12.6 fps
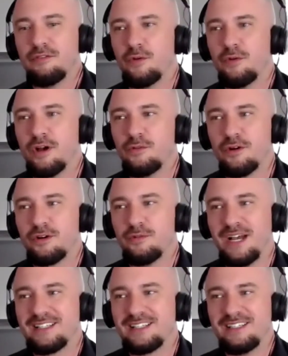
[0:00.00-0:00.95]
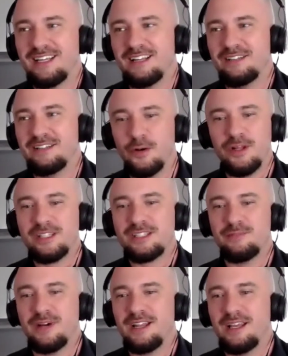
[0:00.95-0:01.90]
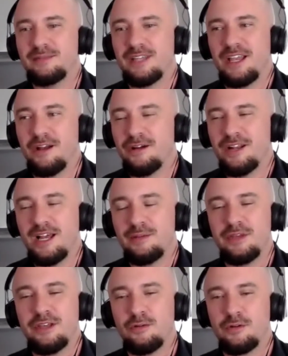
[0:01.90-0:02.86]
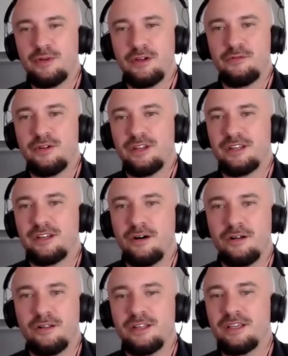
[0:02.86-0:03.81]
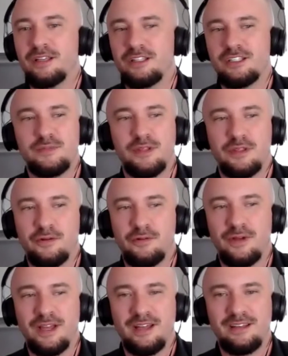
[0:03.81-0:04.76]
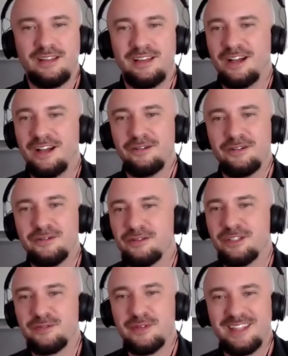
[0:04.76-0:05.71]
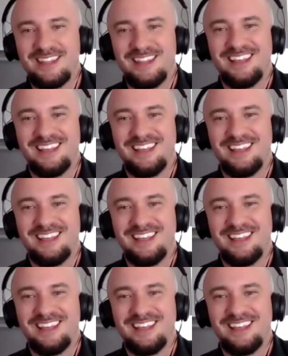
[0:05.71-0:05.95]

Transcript: everyone. Welcome back to Data and Donuts. My name's Aaron. I'm here with my friend and colleague, Elizabeth Horan. How are you, Elizabeth?